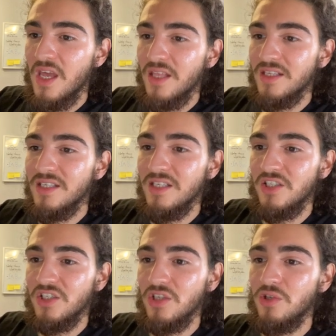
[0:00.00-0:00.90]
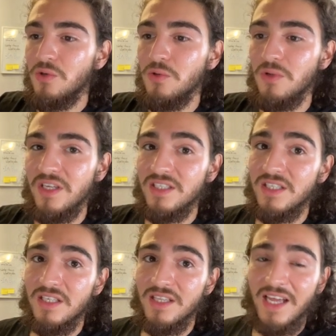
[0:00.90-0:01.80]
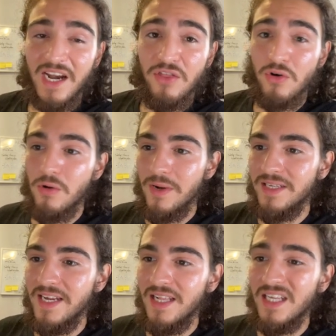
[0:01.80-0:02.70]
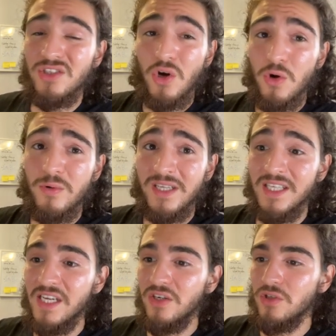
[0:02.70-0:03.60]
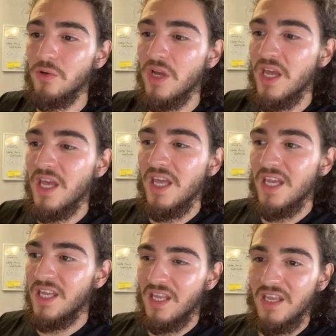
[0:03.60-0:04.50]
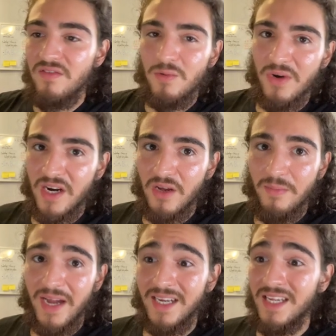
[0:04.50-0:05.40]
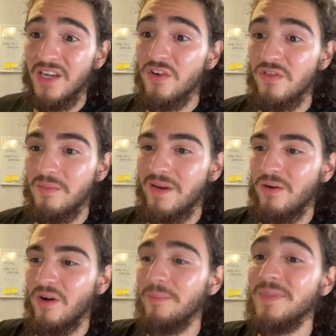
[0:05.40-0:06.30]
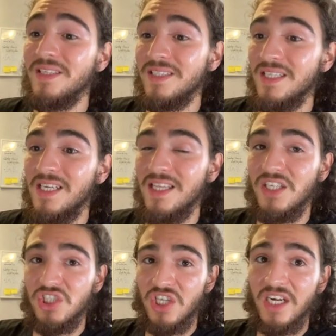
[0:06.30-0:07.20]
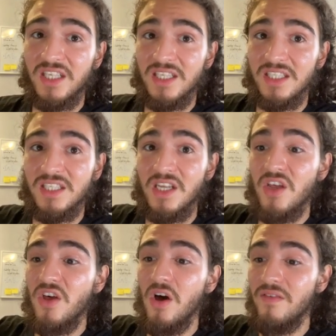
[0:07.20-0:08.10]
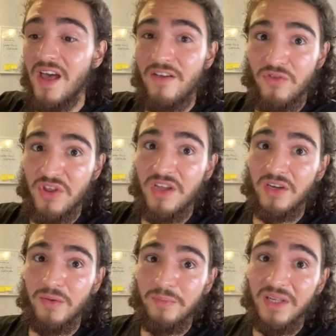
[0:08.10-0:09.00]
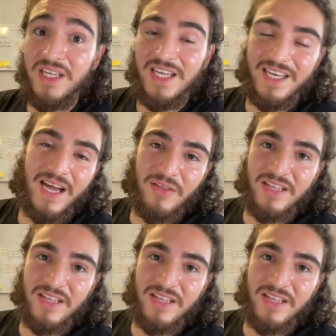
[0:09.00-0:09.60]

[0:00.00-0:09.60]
this isn't just a to-do list that I throw away daily, it's always here. So even when I come back a year from now, I'm going to see this checklist of everything complete, and now